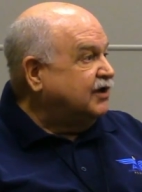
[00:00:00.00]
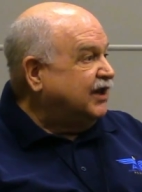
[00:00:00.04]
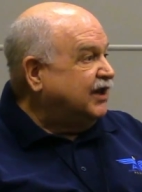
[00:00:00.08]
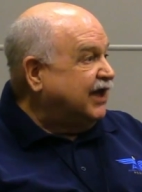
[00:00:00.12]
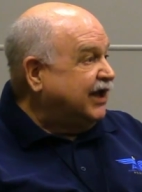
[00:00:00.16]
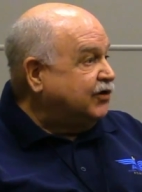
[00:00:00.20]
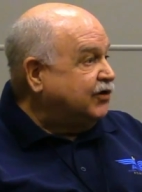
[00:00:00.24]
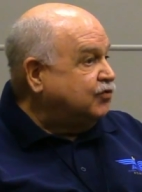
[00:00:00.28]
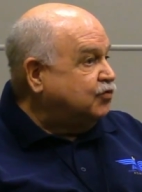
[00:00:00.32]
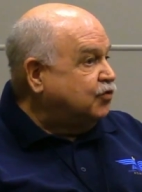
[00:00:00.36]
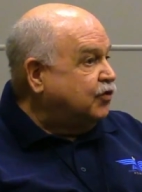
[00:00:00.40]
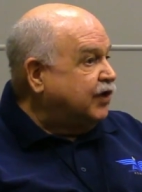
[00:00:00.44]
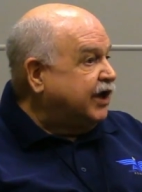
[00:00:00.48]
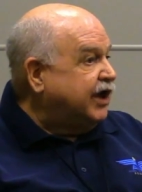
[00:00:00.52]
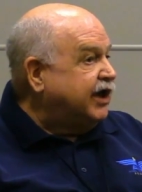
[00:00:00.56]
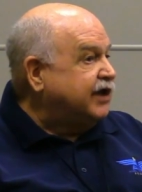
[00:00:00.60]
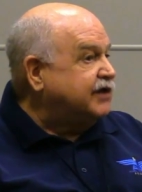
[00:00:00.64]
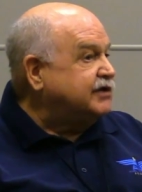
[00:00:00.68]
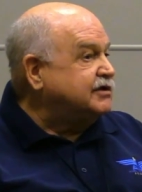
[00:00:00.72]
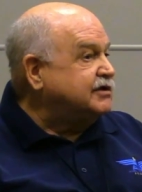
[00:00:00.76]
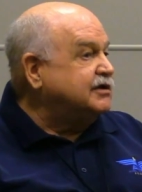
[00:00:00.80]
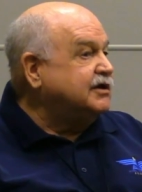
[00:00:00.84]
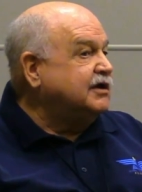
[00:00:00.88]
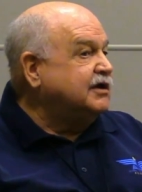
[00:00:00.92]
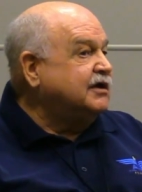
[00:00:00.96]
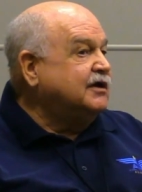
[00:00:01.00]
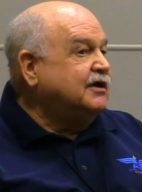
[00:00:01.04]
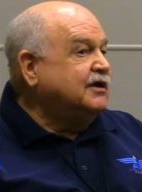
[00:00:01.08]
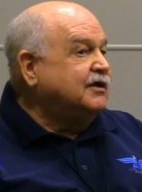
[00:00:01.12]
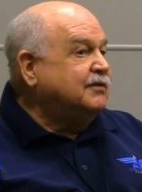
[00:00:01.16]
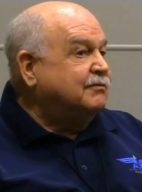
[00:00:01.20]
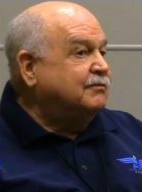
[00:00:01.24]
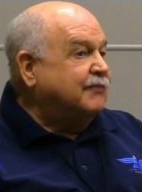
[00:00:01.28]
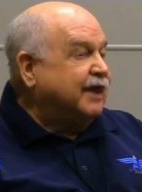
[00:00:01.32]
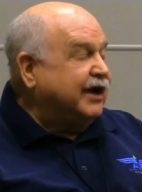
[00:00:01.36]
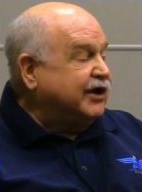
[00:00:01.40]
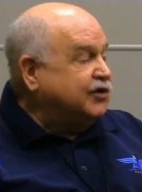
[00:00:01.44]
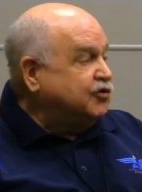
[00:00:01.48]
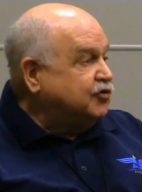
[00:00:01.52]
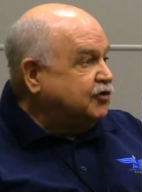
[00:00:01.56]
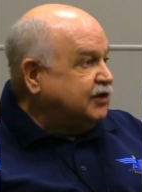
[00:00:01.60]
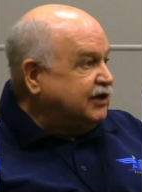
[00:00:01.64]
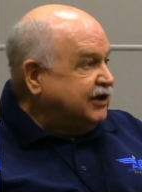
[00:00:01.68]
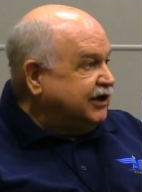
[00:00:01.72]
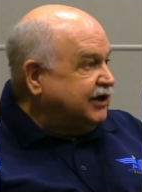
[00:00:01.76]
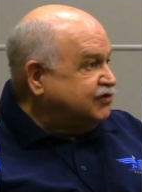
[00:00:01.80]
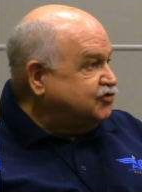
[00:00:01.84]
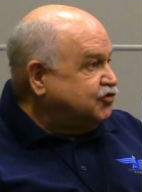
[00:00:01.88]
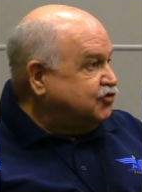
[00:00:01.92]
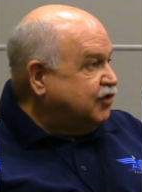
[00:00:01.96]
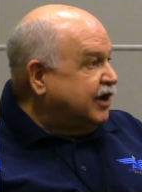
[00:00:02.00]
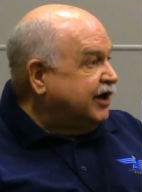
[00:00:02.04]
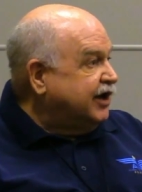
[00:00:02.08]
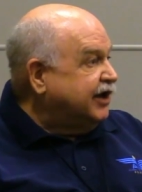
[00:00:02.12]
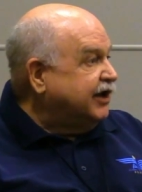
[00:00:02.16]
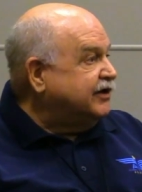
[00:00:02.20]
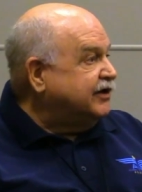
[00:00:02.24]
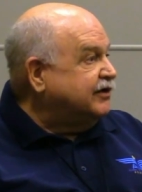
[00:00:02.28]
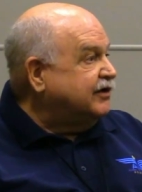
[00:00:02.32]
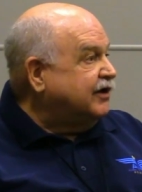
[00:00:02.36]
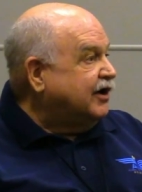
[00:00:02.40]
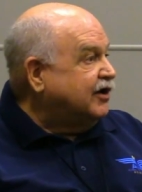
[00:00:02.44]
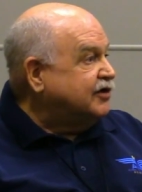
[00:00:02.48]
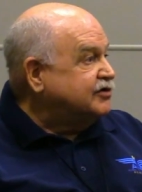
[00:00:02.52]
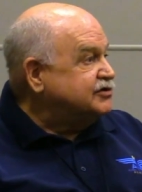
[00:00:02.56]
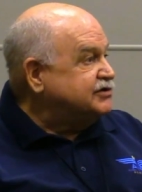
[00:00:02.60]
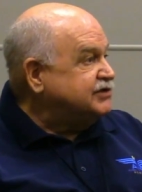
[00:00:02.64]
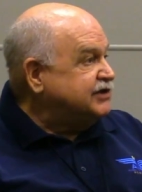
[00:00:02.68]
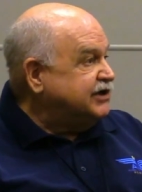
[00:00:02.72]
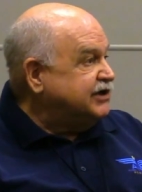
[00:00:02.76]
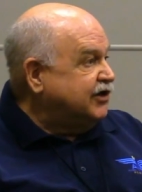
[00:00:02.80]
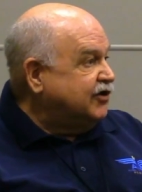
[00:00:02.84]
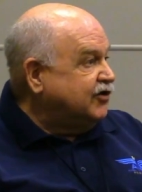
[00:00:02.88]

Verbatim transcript: lightweight, microelectronic RC